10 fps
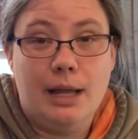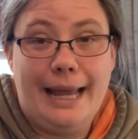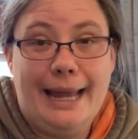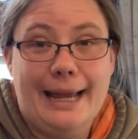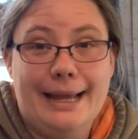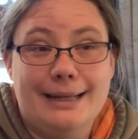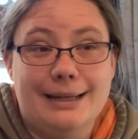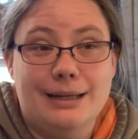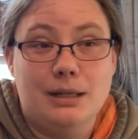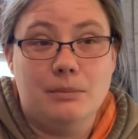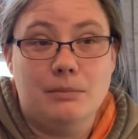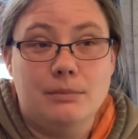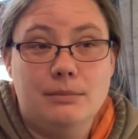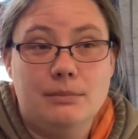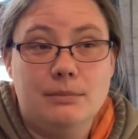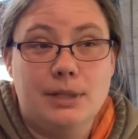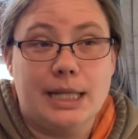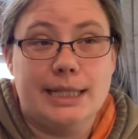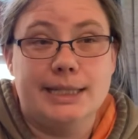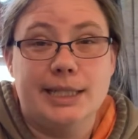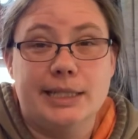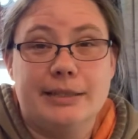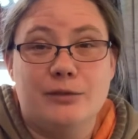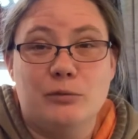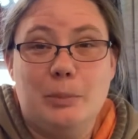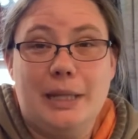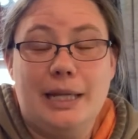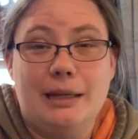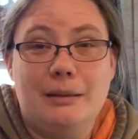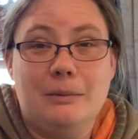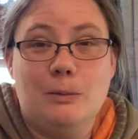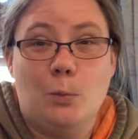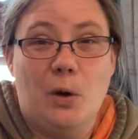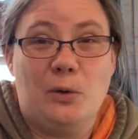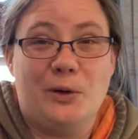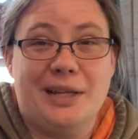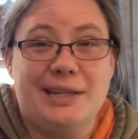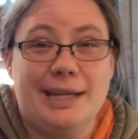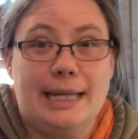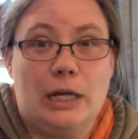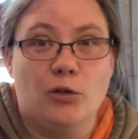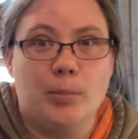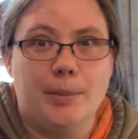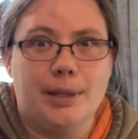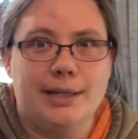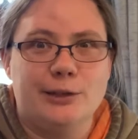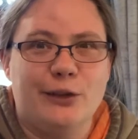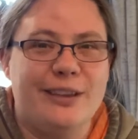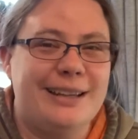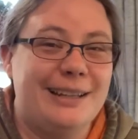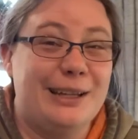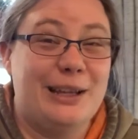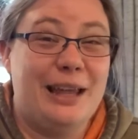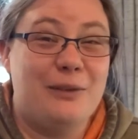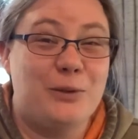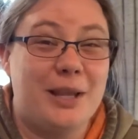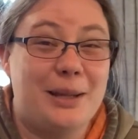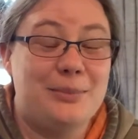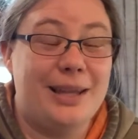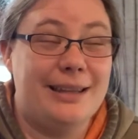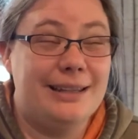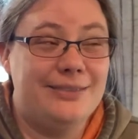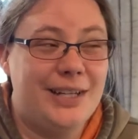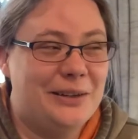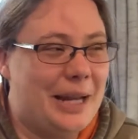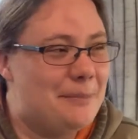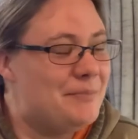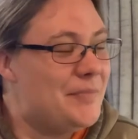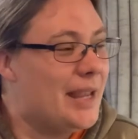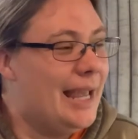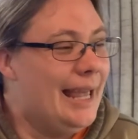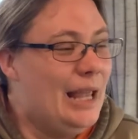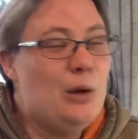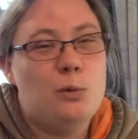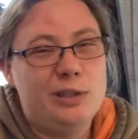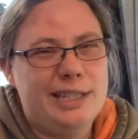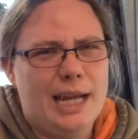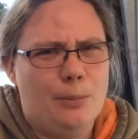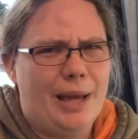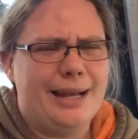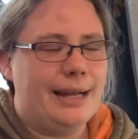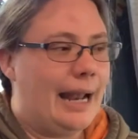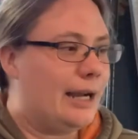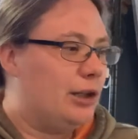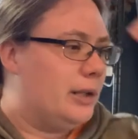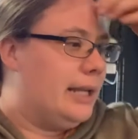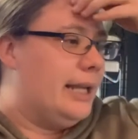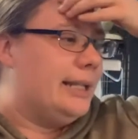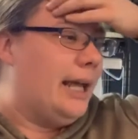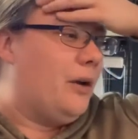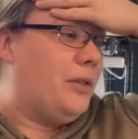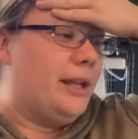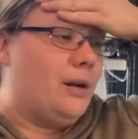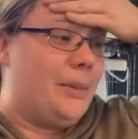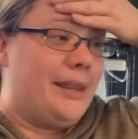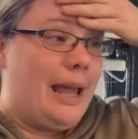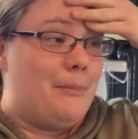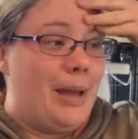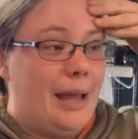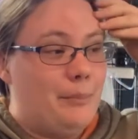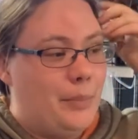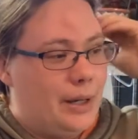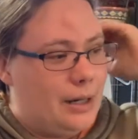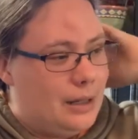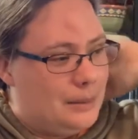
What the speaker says: and consist of me watering and taking care of my plants so that they stay alive while I'm playing this video game. We'll see how bad it actually is. I don't think it'll be that bad, but